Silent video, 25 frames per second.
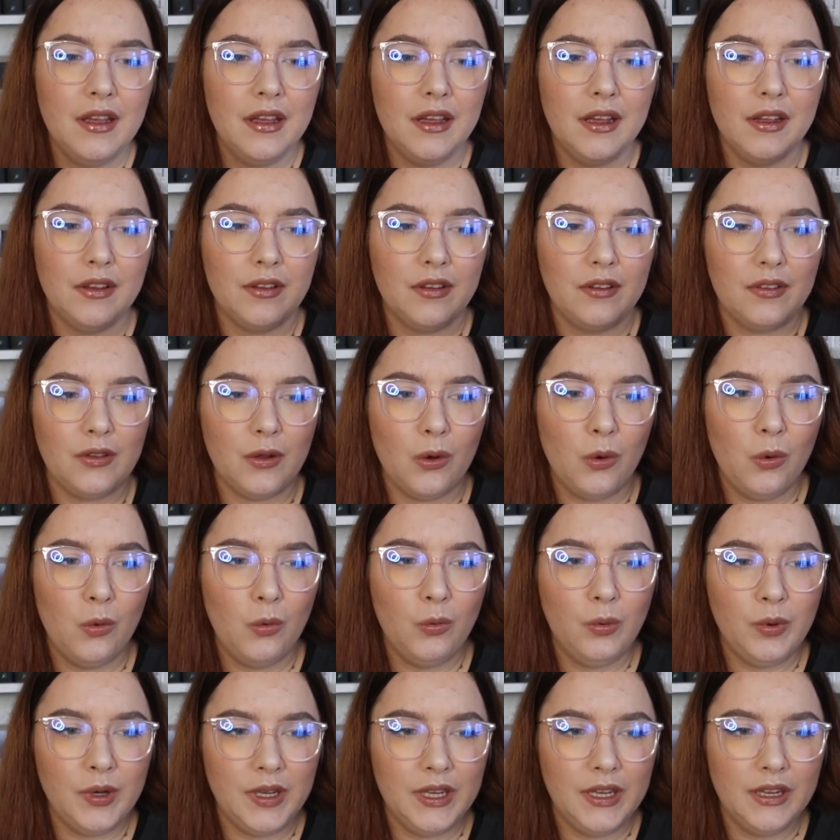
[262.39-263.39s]
And so
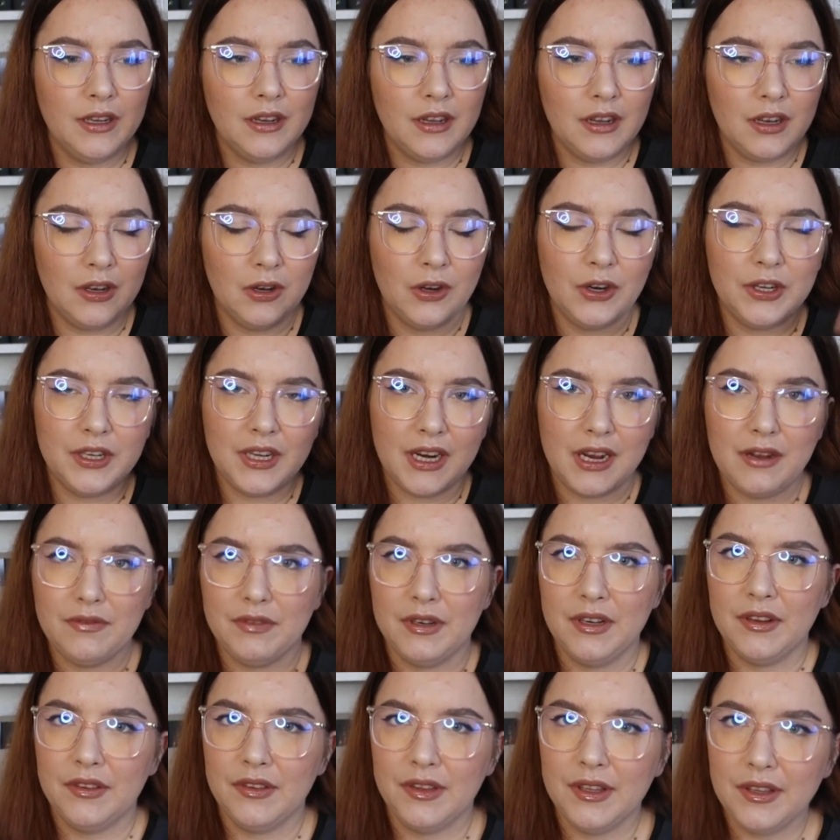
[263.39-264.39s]
we learn
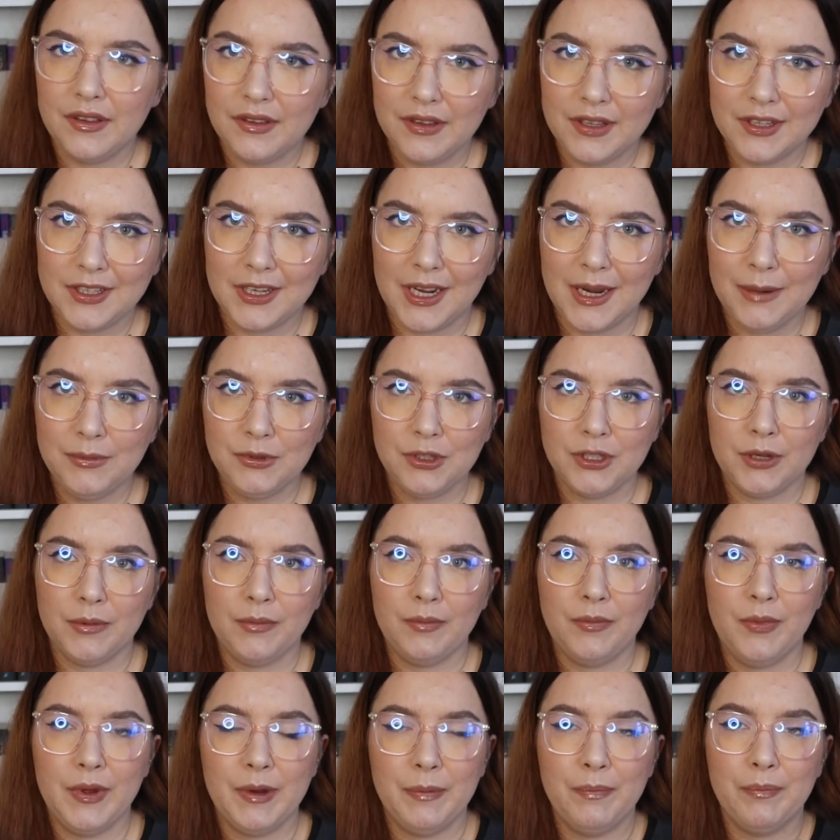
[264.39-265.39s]
after the 6-year time
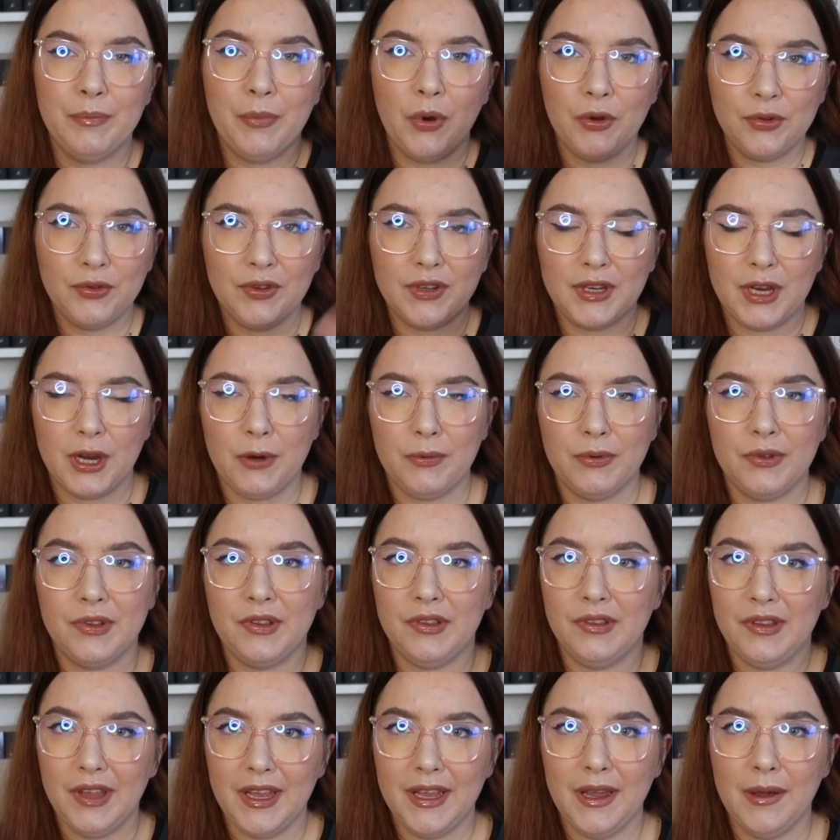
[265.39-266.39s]
jump, when both the characters
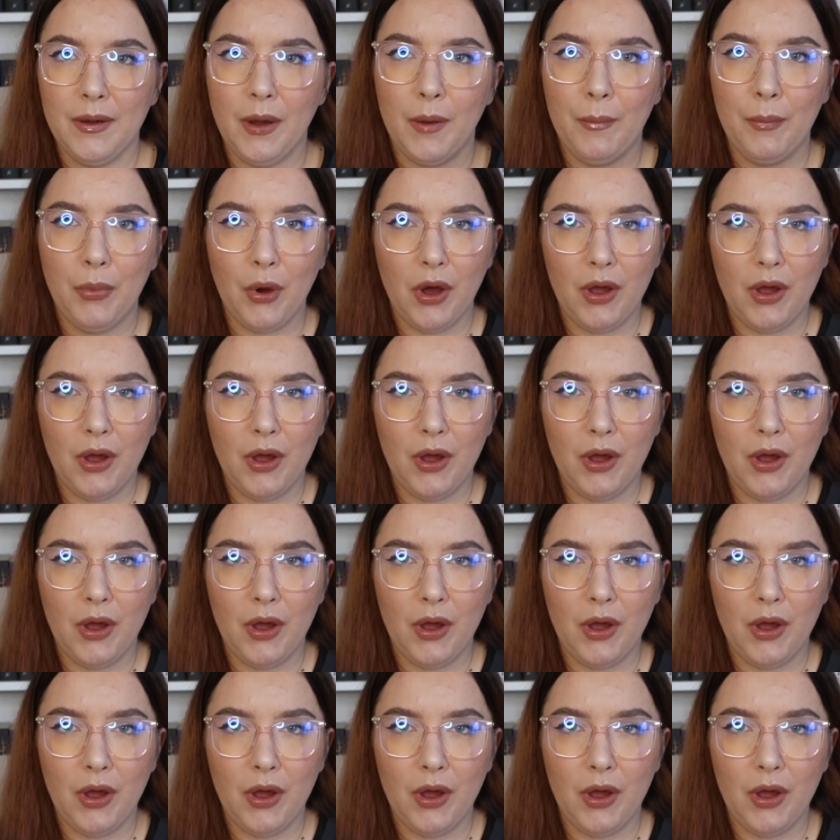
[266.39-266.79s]
say